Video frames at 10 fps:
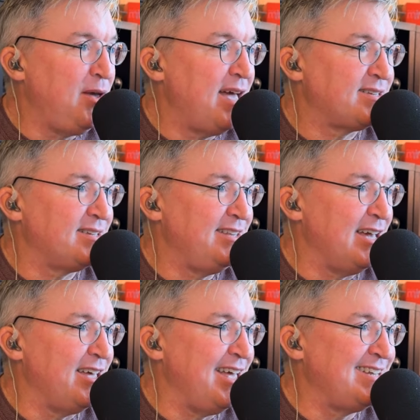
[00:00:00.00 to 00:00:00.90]
yes,
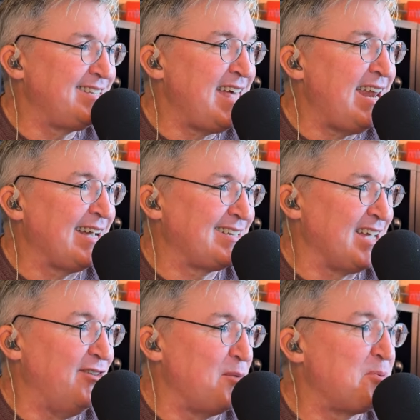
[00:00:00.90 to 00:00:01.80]
the uh, aesthetics
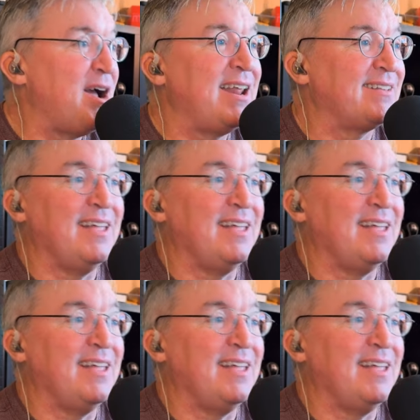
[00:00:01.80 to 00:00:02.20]
of yeah. a product